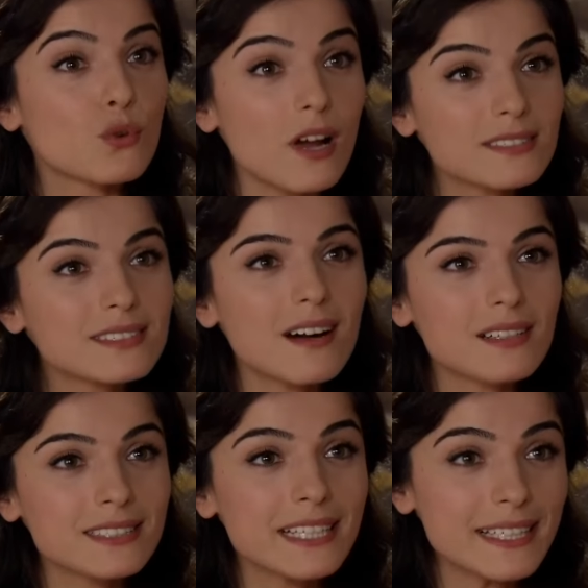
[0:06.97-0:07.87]
So I'm the
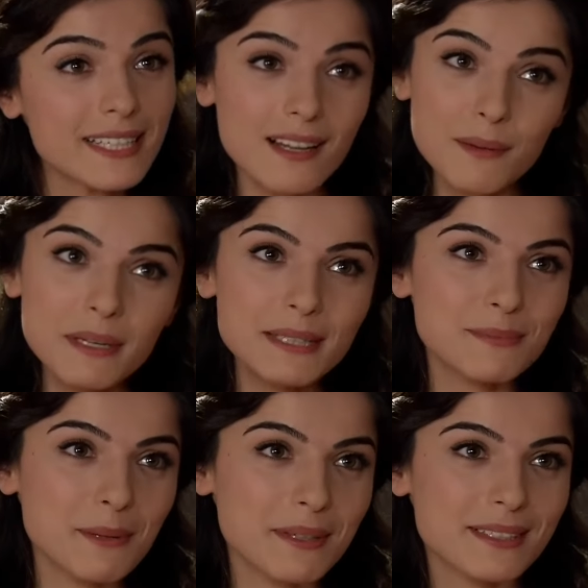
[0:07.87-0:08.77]
first one that you
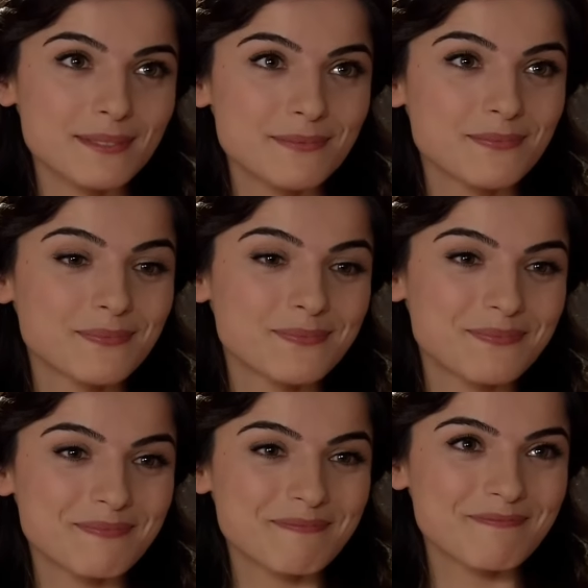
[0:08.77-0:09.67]
remember
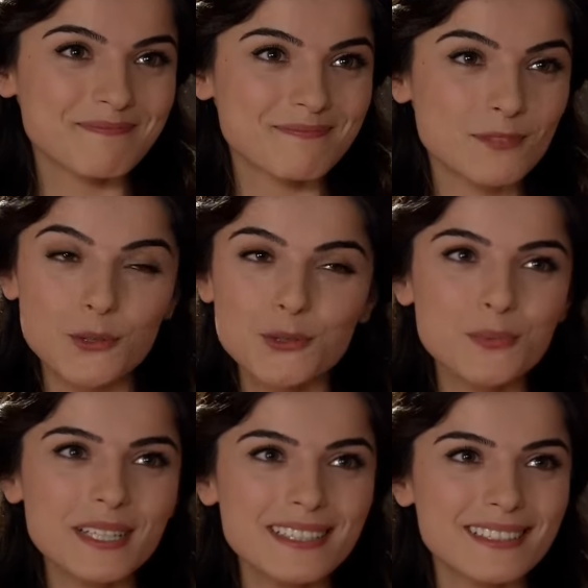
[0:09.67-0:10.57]

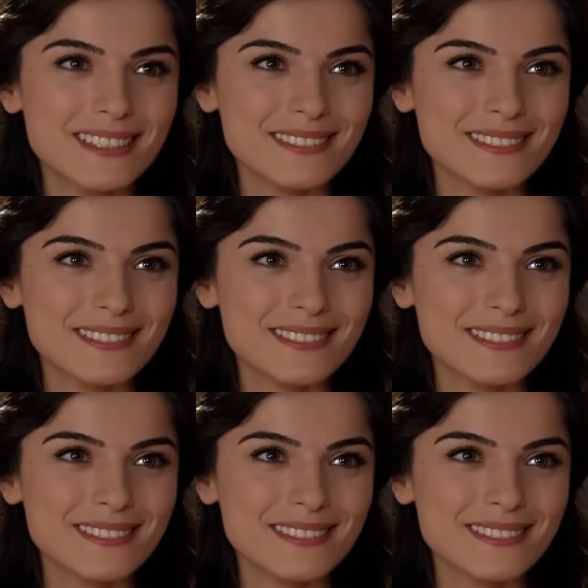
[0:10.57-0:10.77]
whenever you're a